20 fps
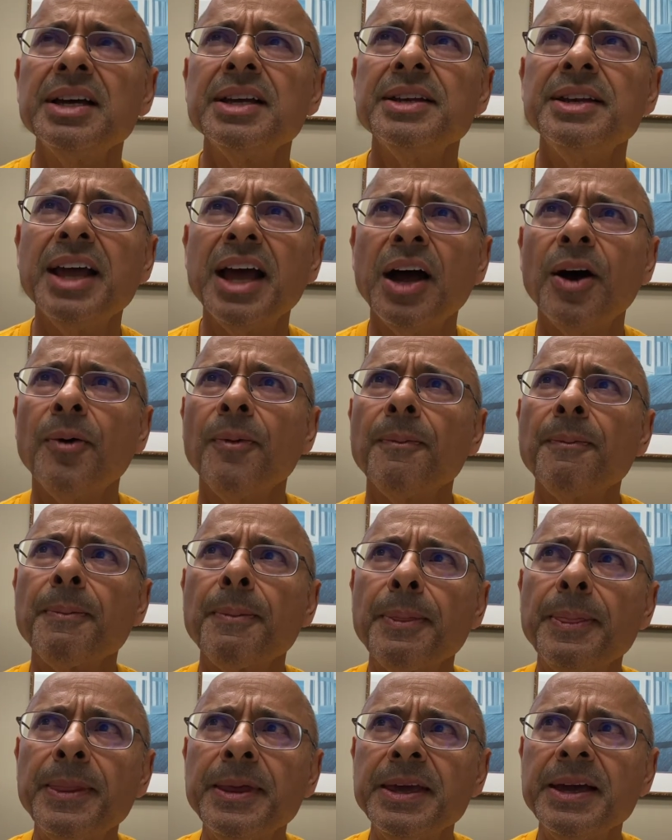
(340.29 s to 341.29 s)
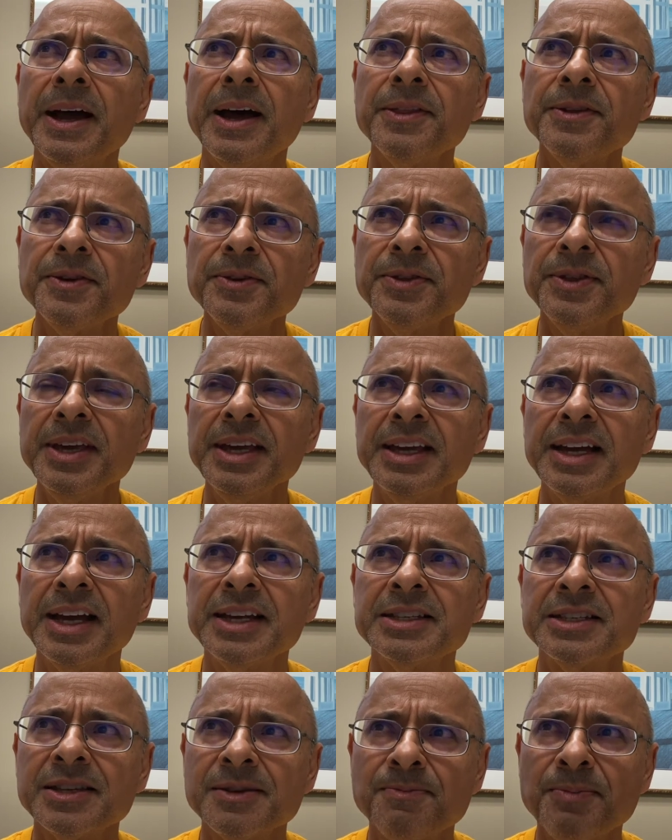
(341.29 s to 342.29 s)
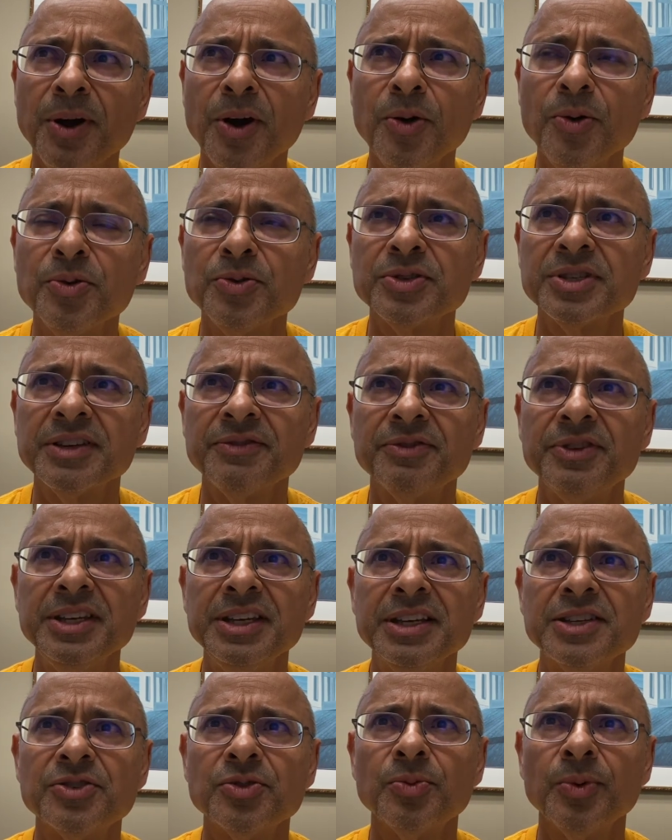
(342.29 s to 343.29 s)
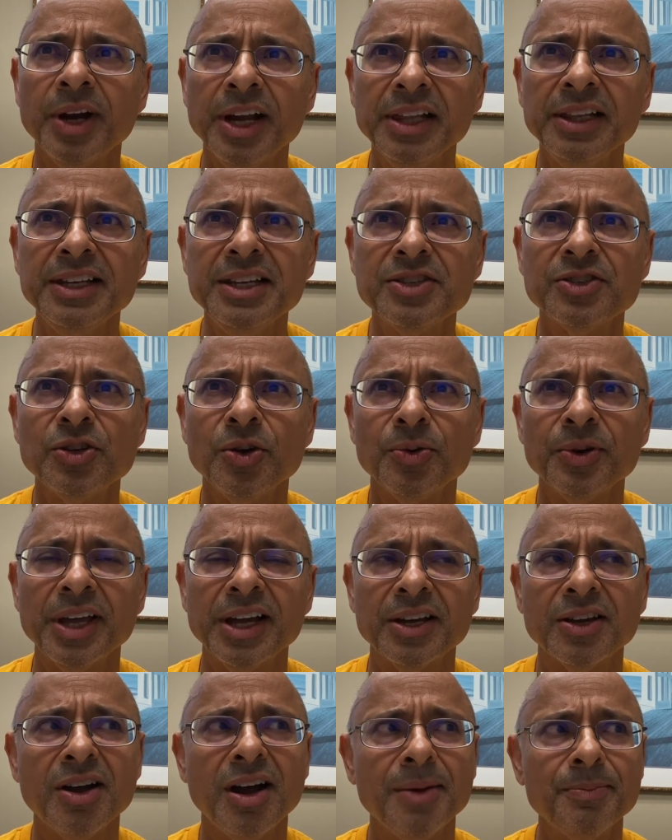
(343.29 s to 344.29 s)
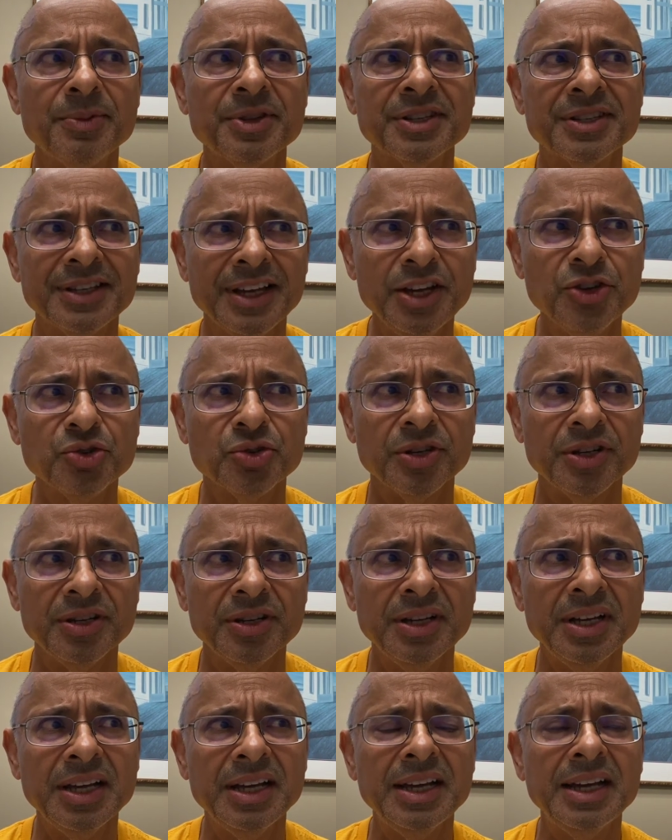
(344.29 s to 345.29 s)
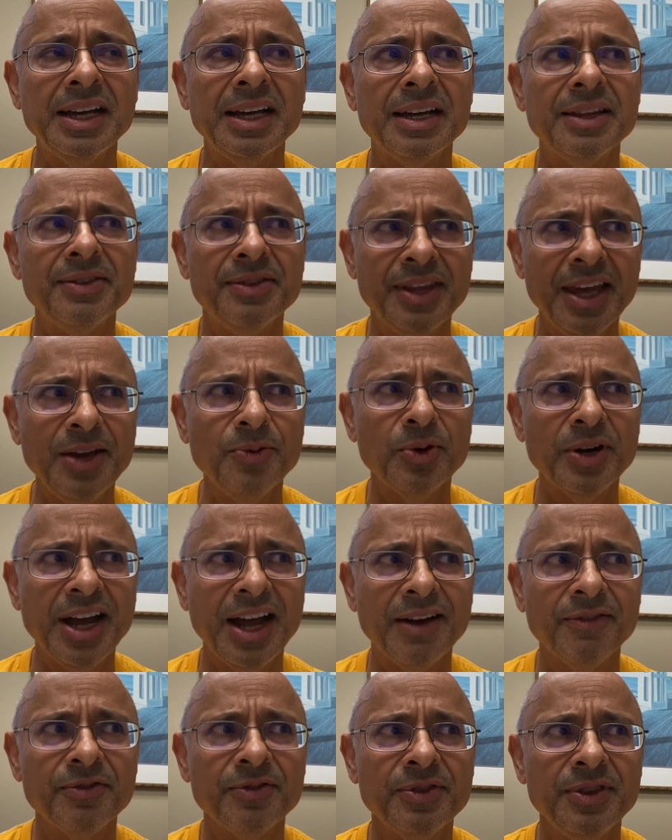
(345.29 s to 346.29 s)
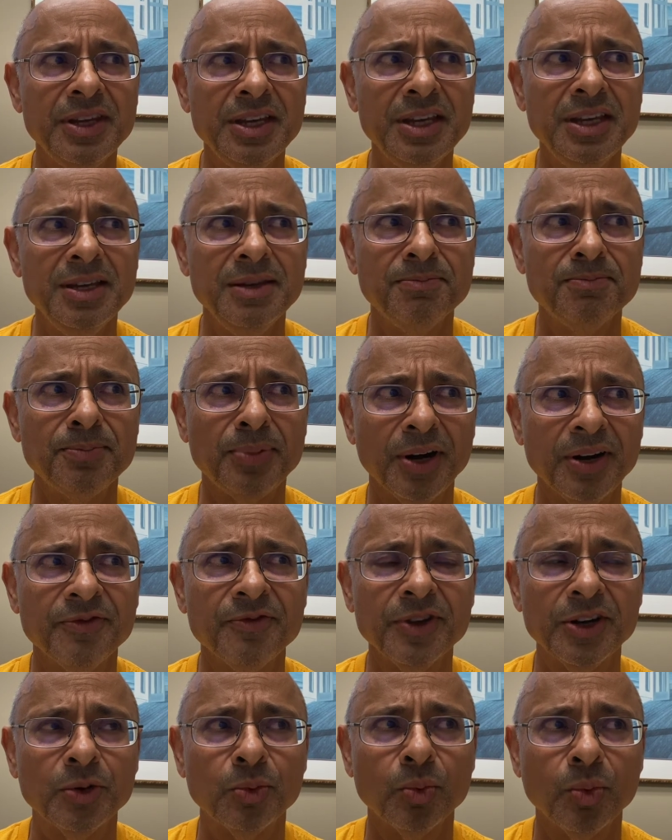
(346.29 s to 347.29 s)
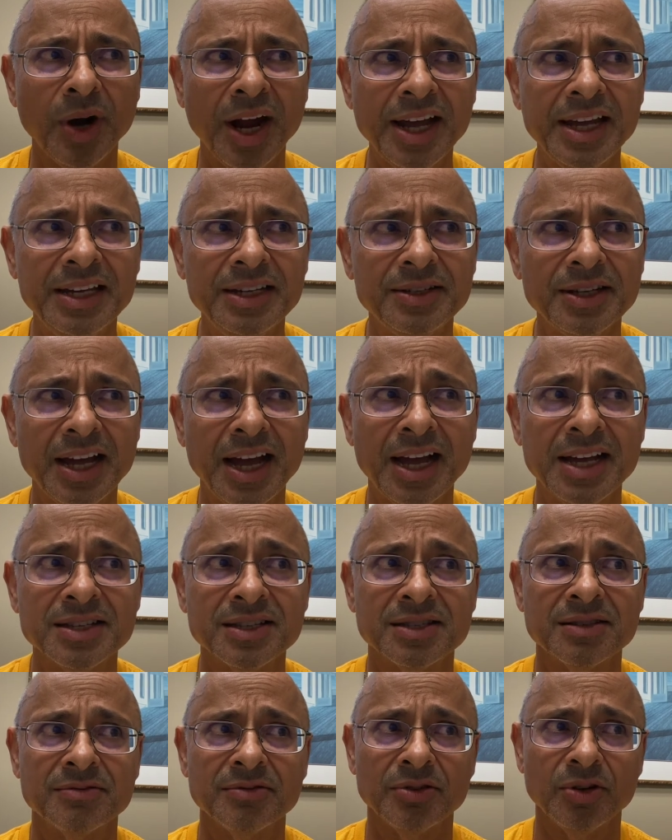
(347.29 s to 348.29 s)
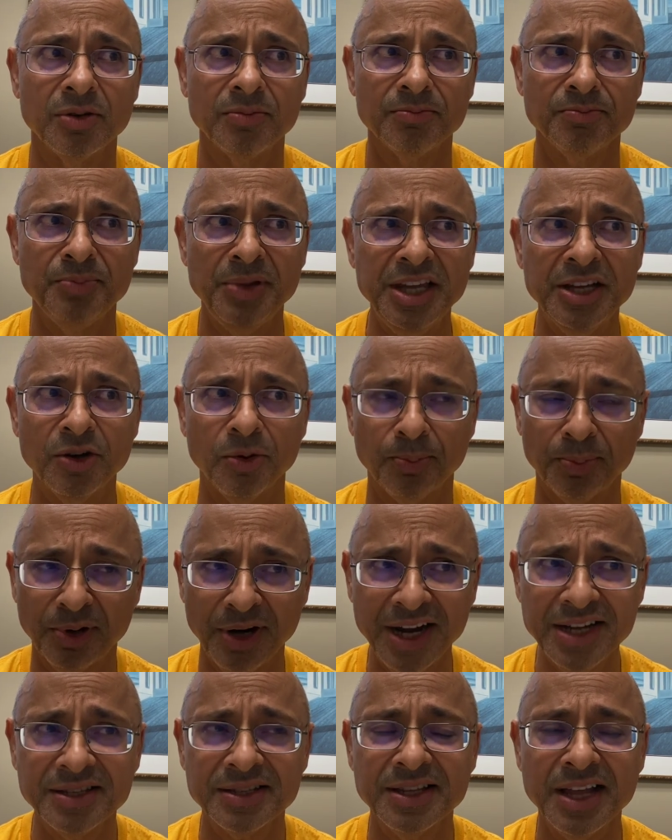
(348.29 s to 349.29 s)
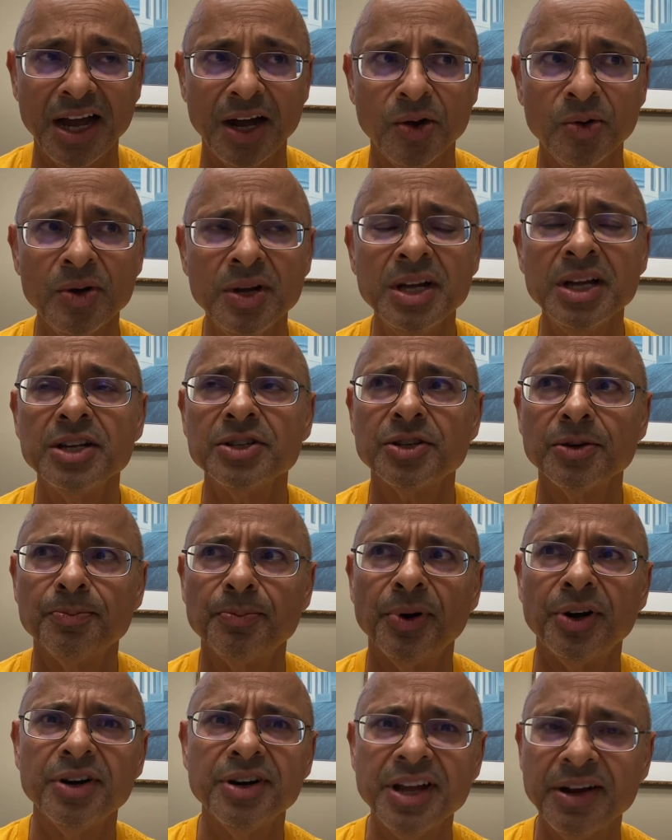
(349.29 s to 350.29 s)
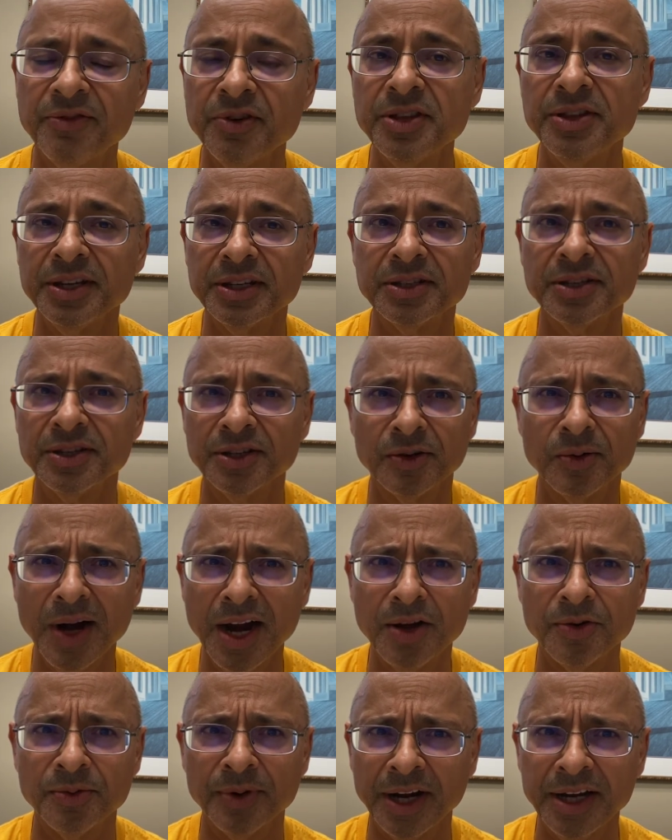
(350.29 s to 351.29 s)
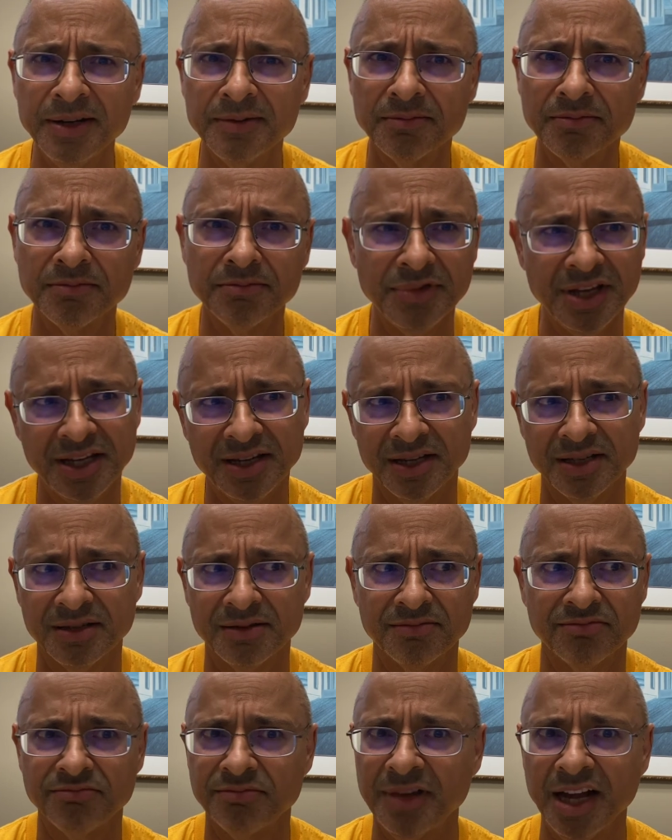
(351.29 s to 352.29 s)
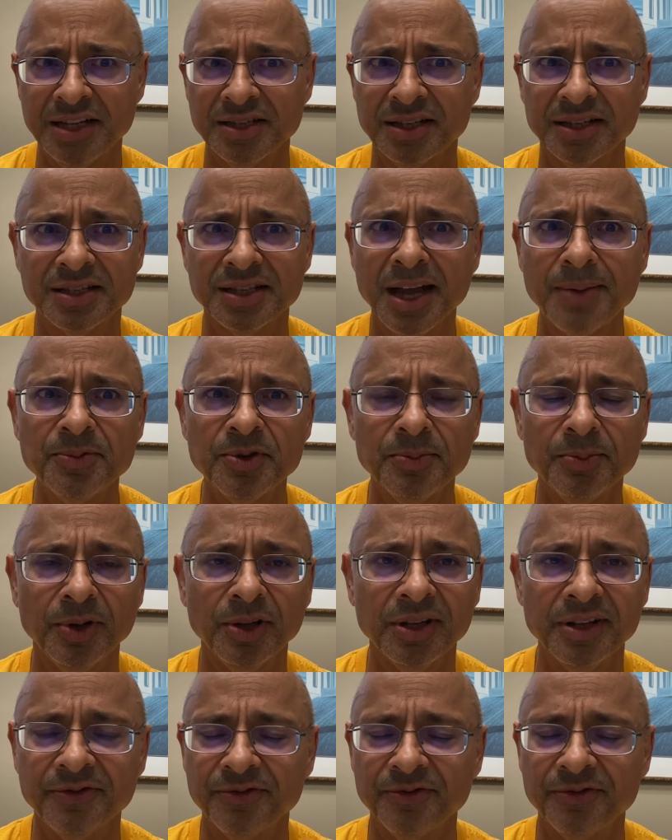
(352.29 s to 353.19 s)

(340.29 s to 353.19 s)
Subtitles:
Now, the other thing, I suppose, if the Israelis don't get compensation, they would have the perfect right as being oppressed now to burn everything to the ground, right? Because that's acceptable.